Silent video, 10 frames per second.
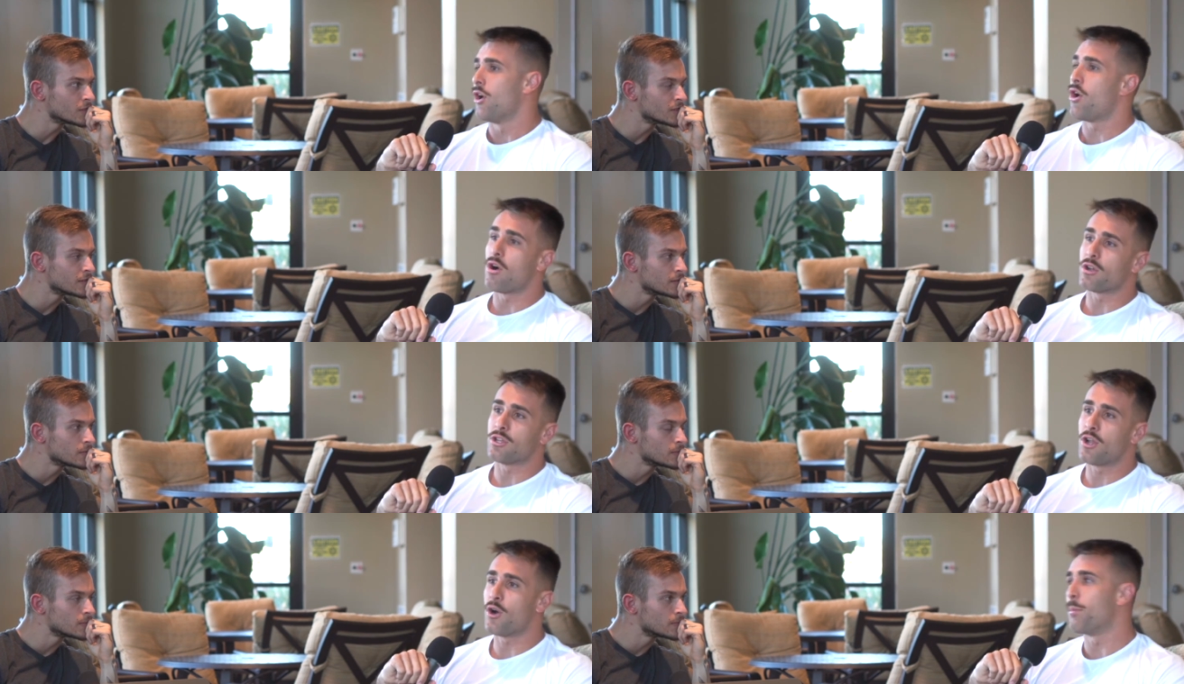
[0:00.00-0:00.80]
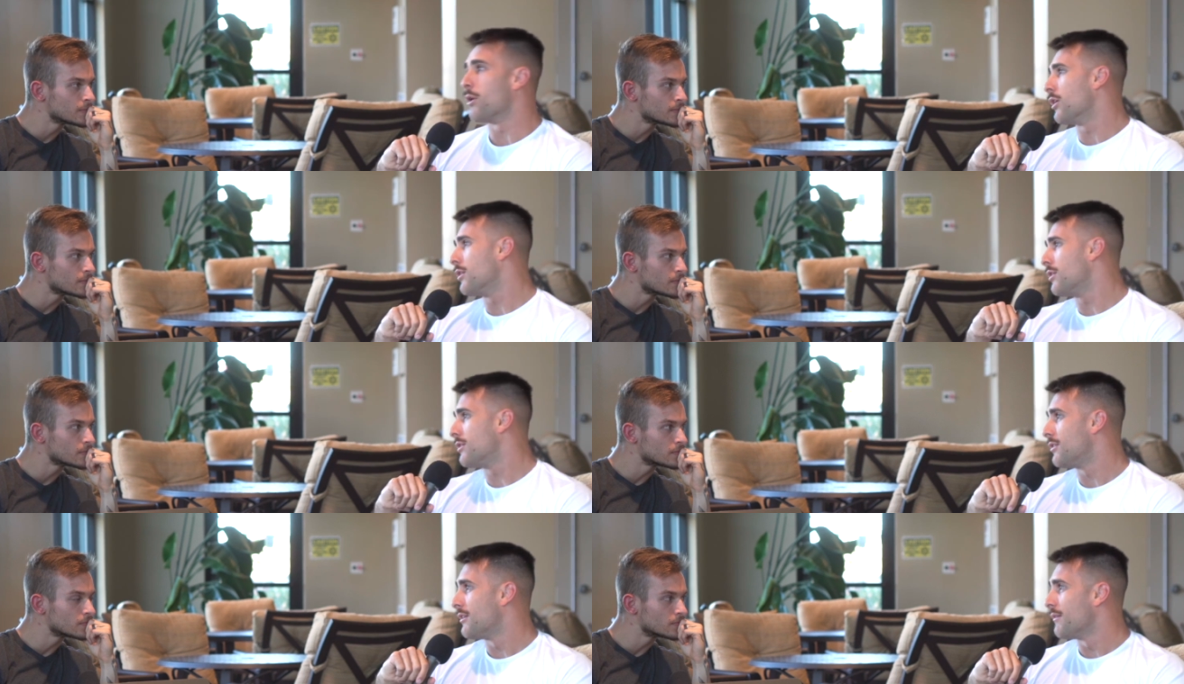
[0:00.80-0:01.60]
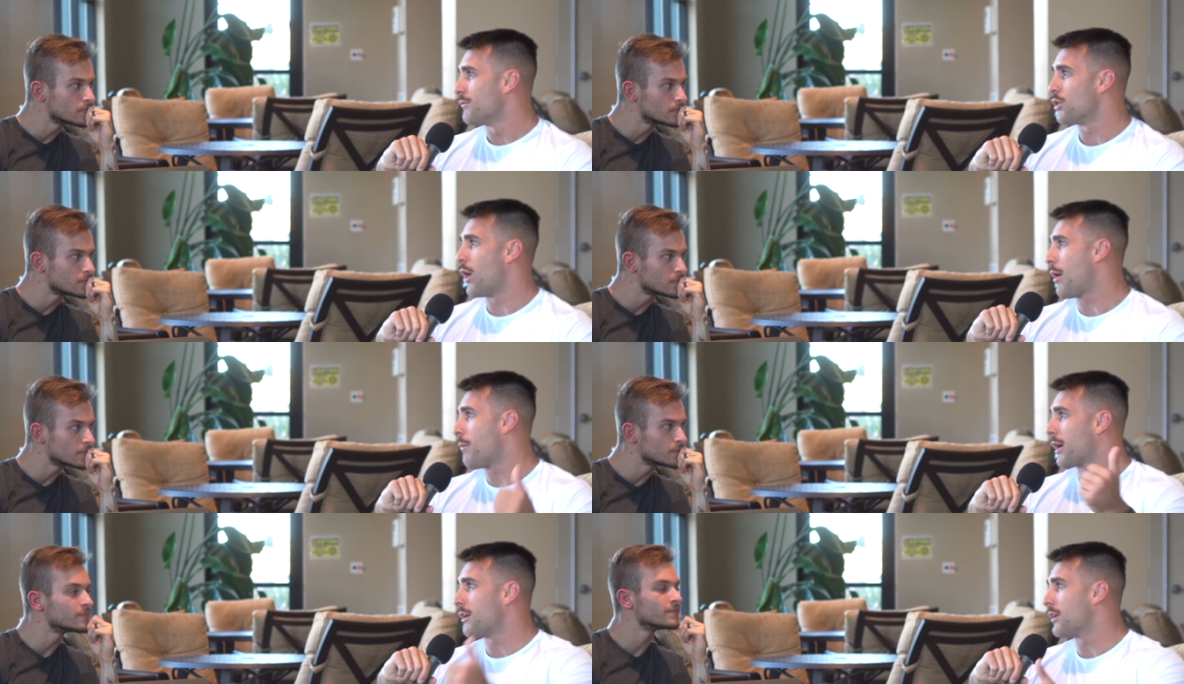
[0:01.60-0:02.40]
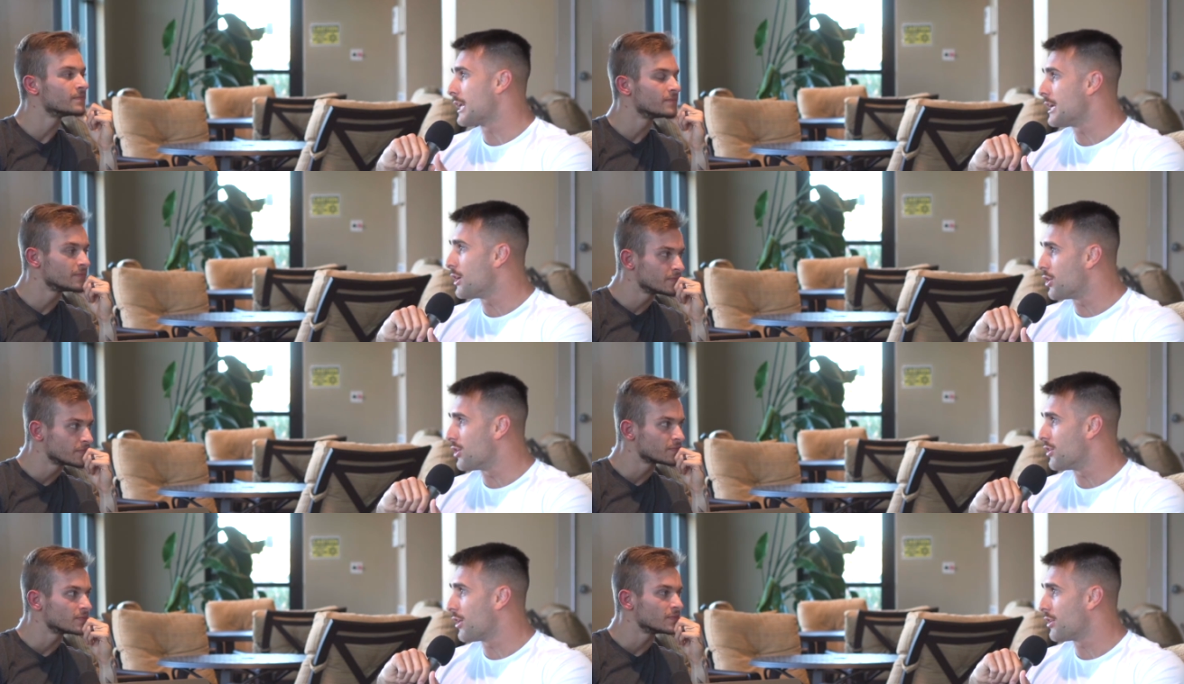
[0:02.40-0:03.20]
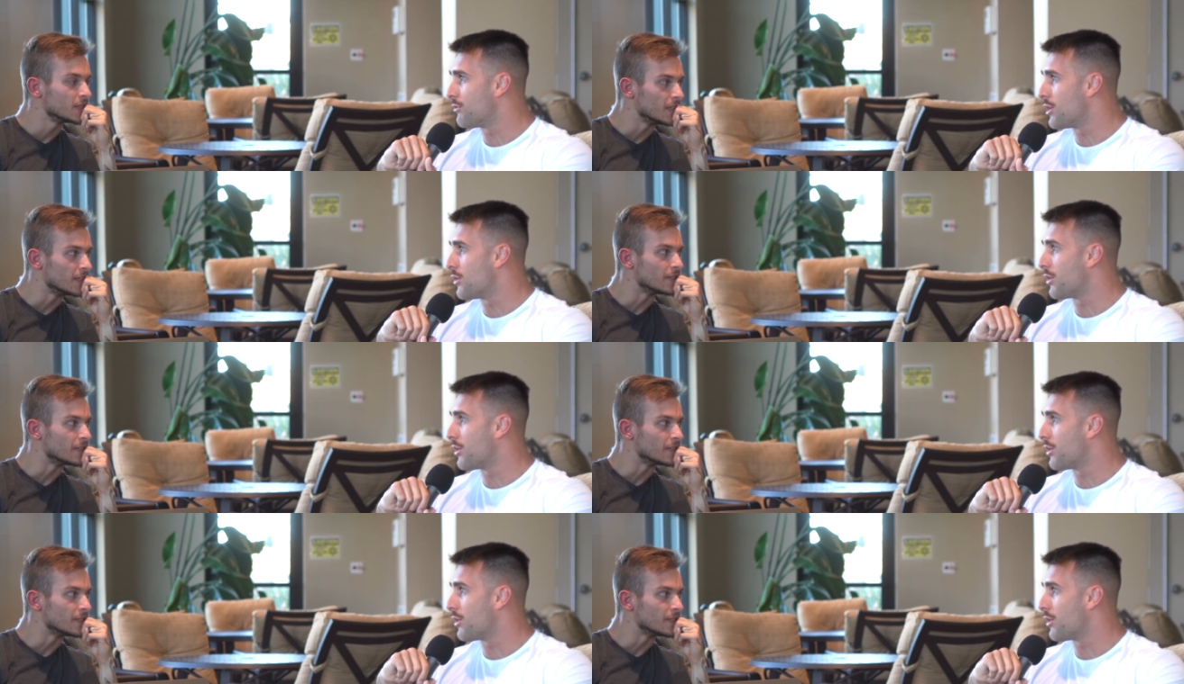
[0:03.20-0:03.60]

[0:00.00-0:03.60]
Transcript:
Speaker 1: oh, you know, but you know, how am I gonna eat good on the road?